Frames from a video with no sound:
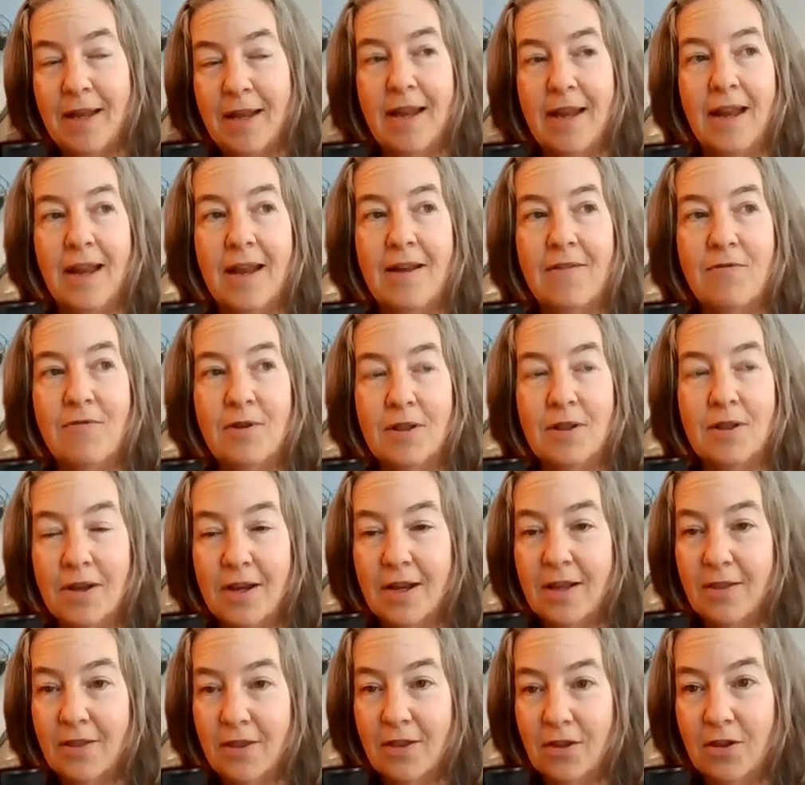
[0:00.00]
And if we
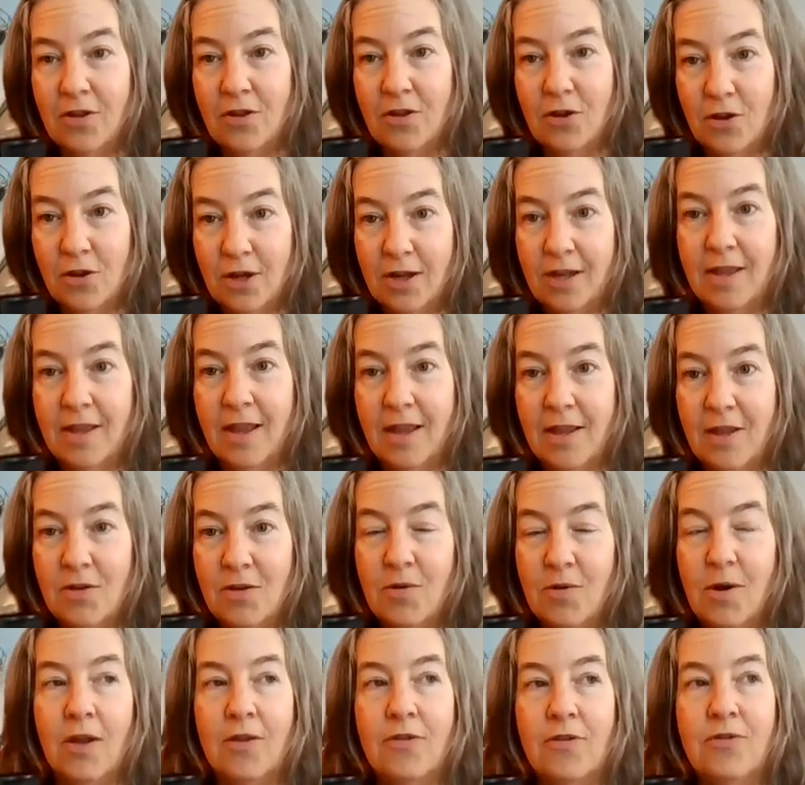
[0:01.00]
look at the good that
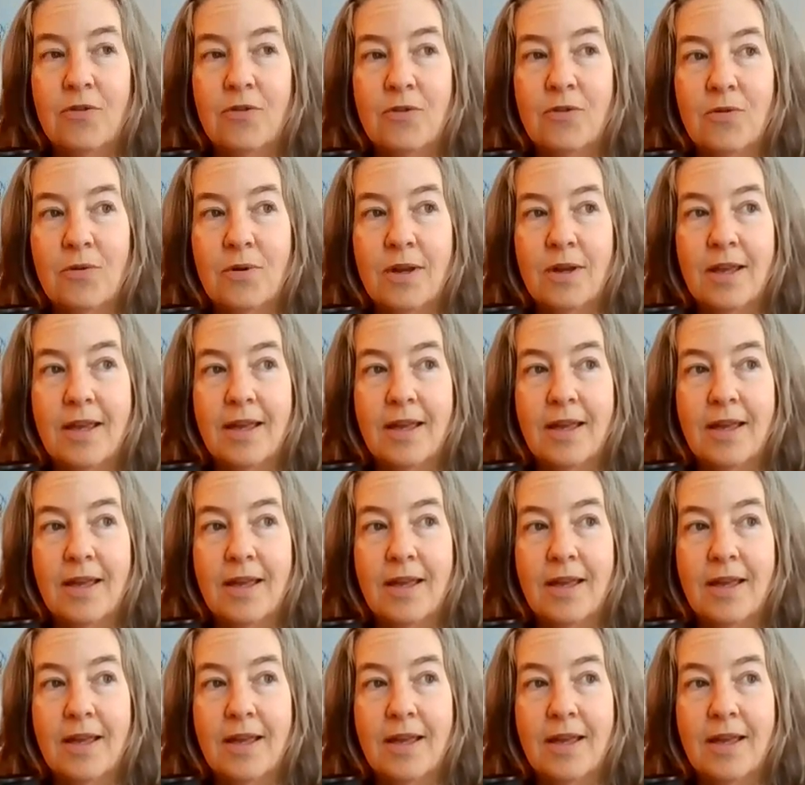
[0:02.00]
you also